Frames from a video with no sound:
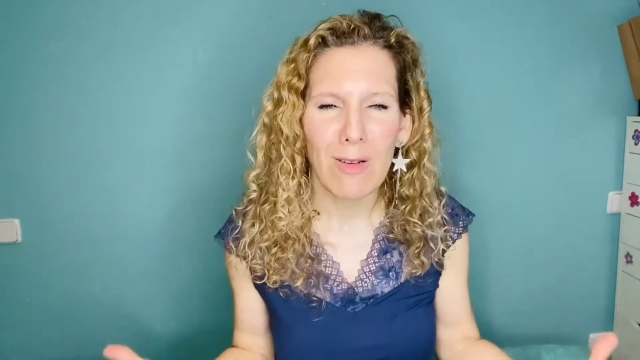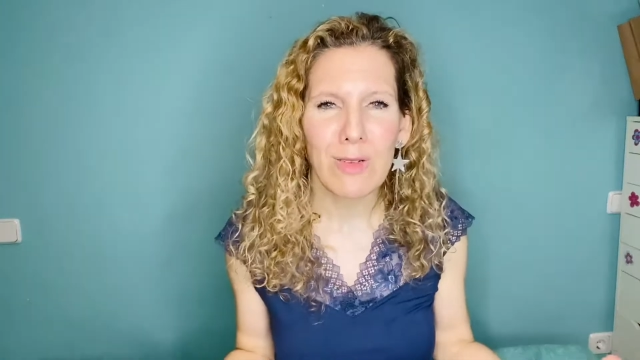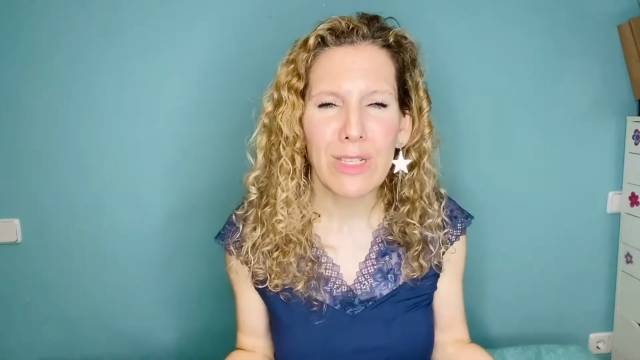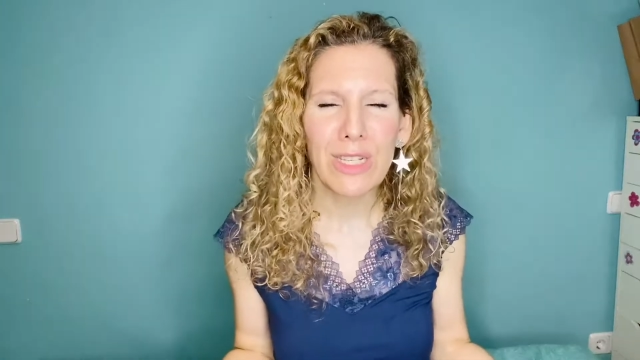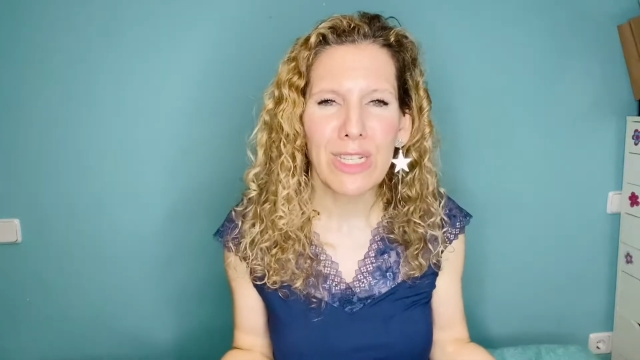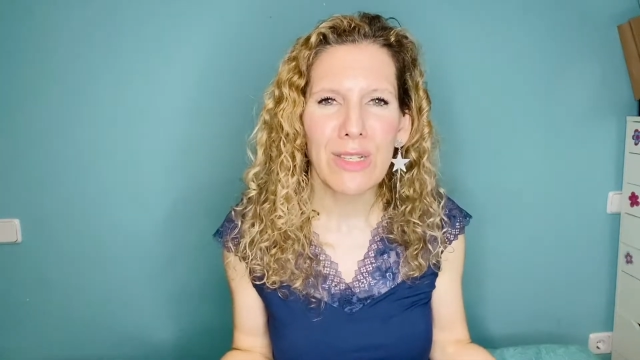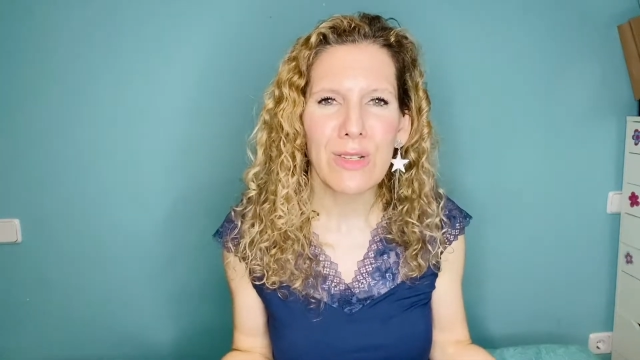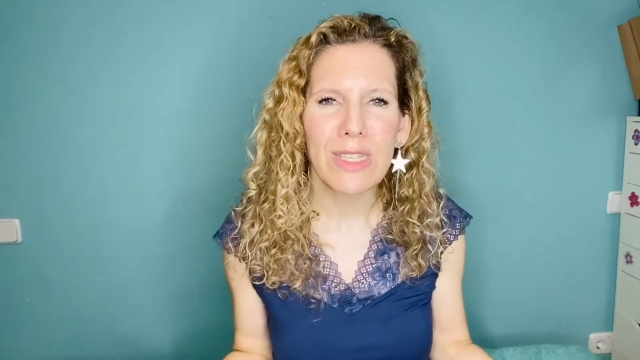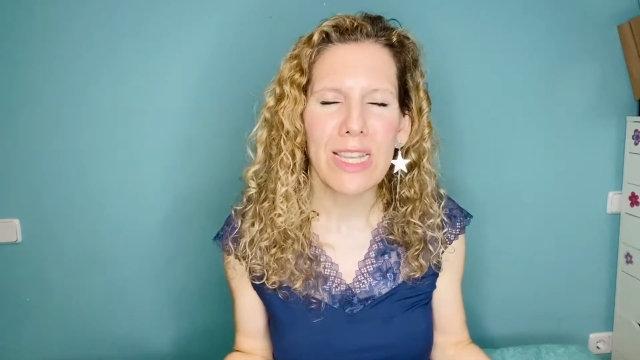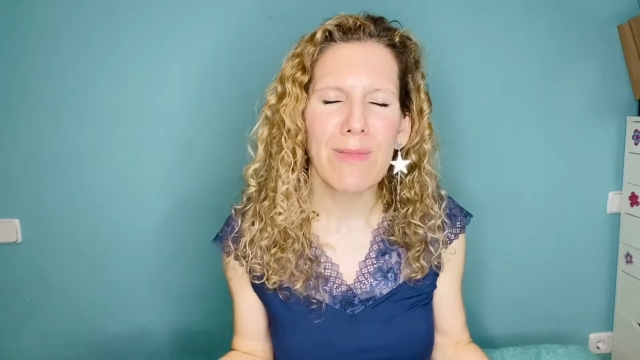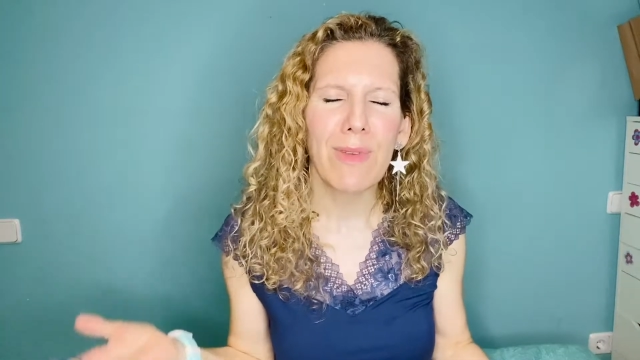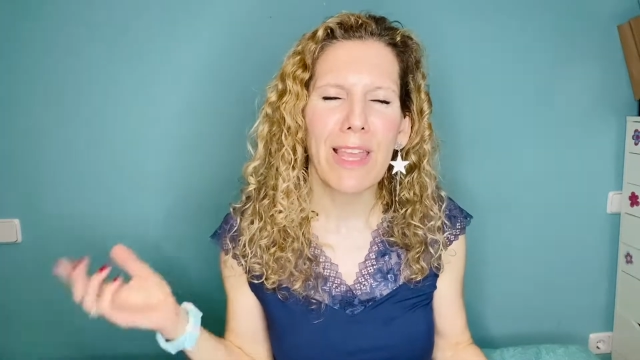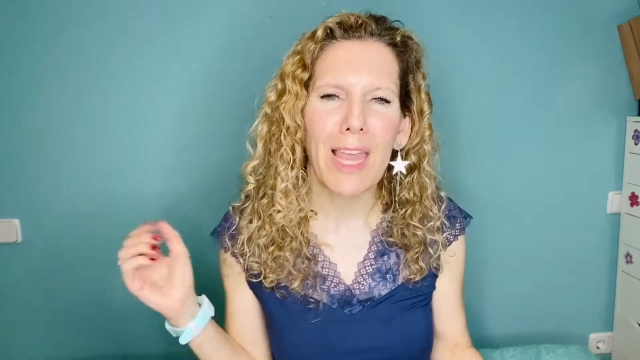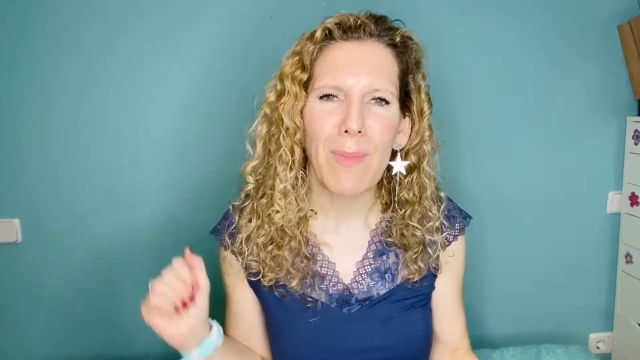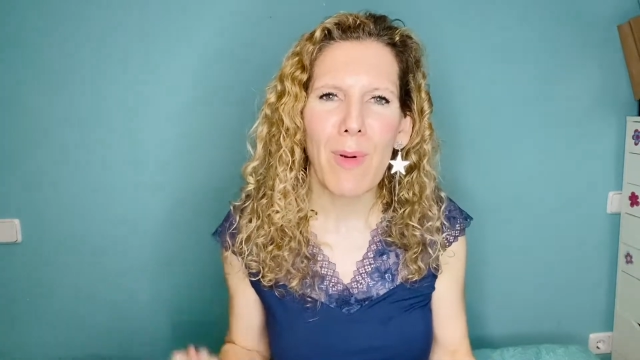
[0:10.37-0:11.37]
use them,
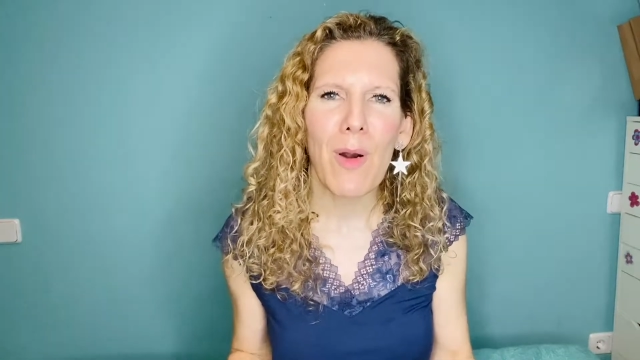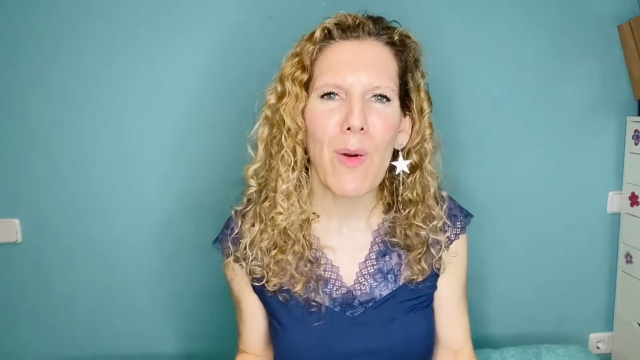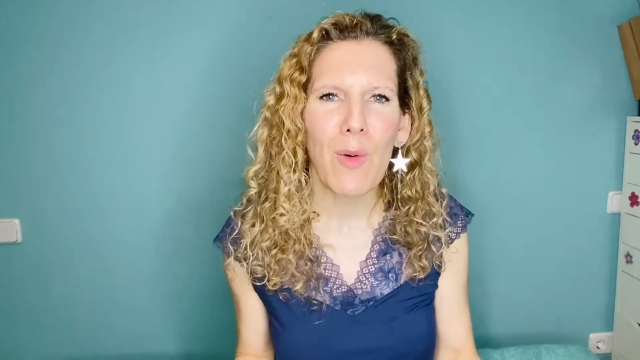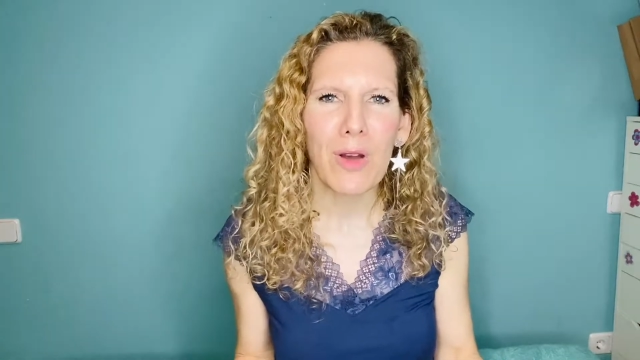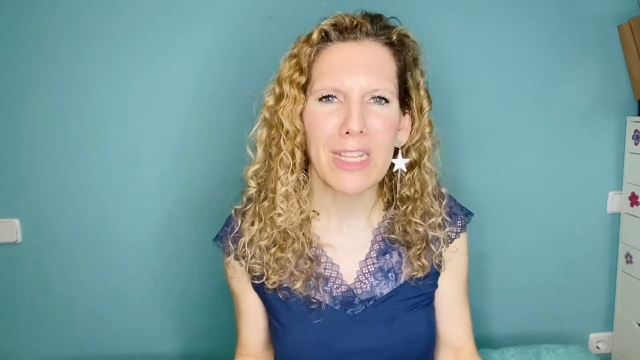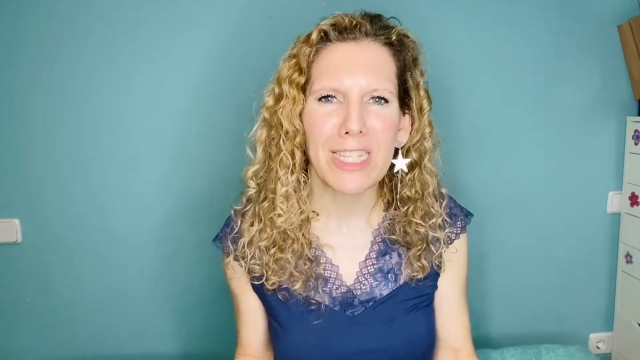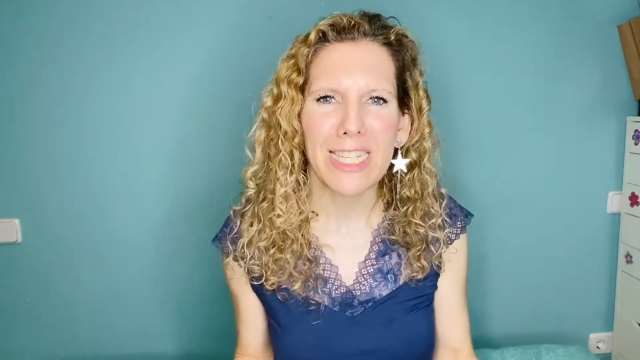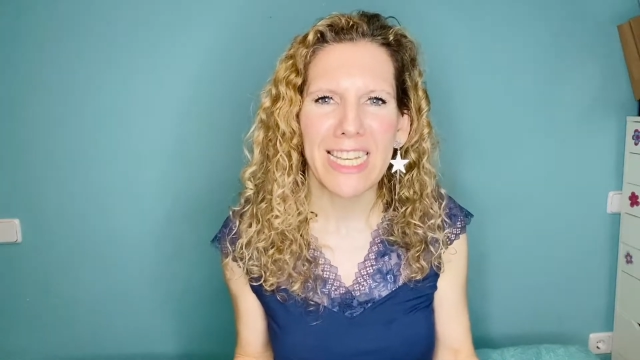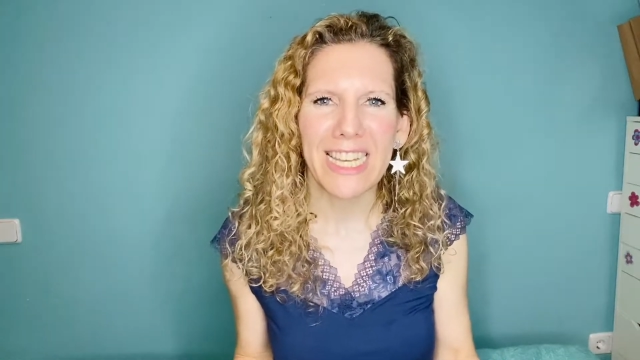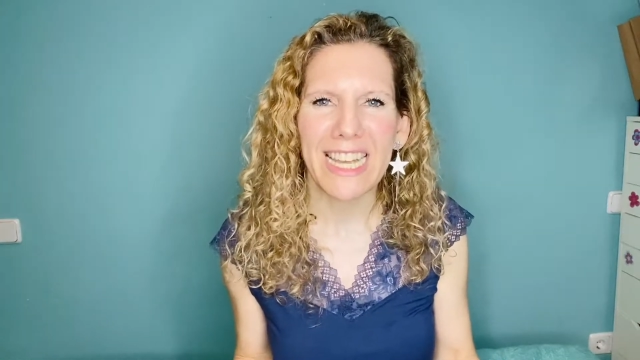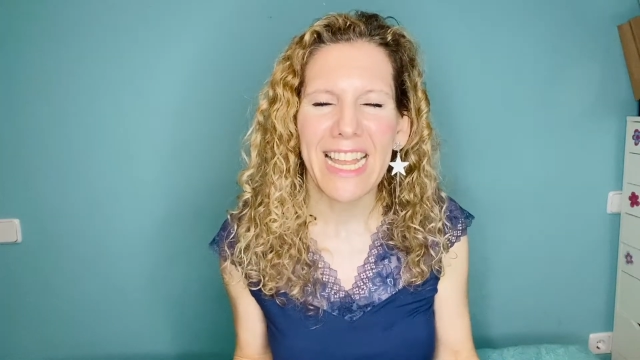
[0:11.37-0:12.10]
keep on watching.